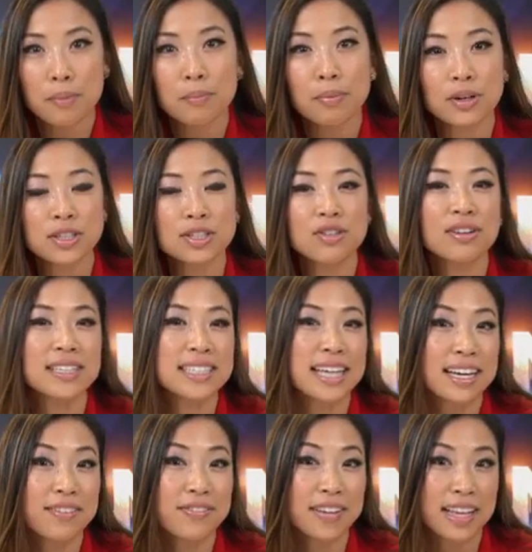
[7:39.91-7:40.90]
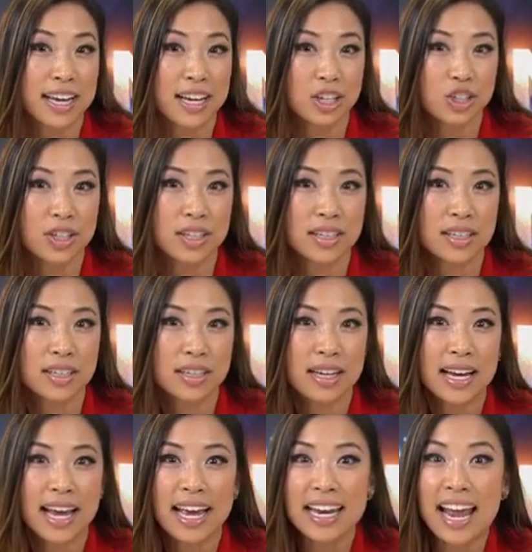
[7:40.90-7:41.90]
personal identification,
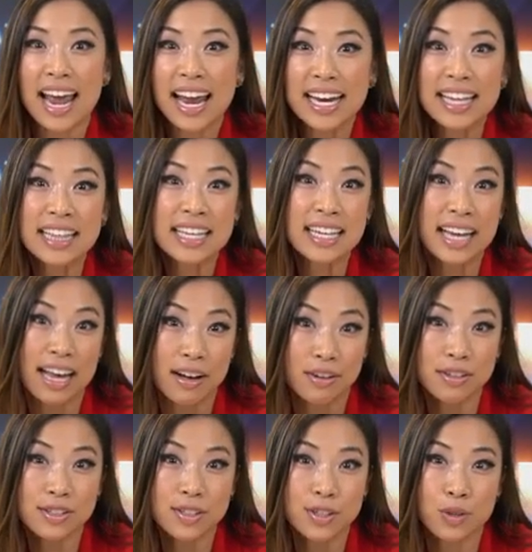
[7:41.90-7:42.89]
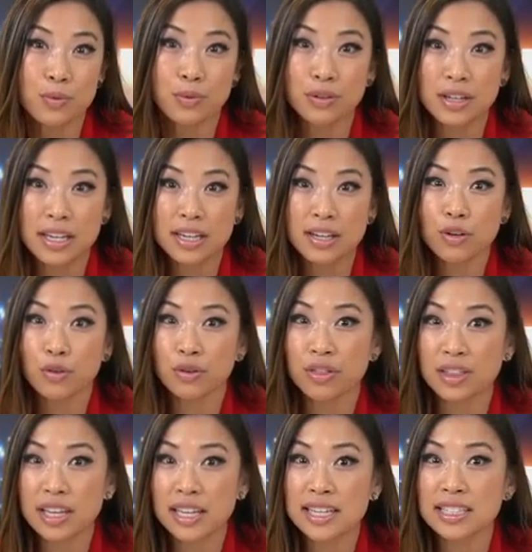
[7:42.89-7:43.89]
and anything else you will need or
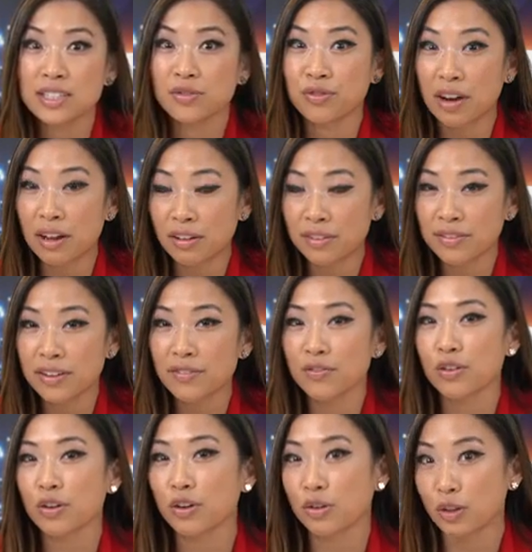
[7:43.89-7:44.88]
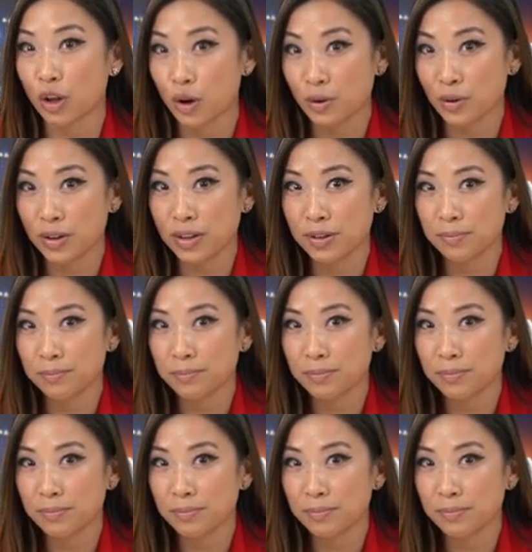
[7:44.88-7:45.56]
think is relevant for a loan.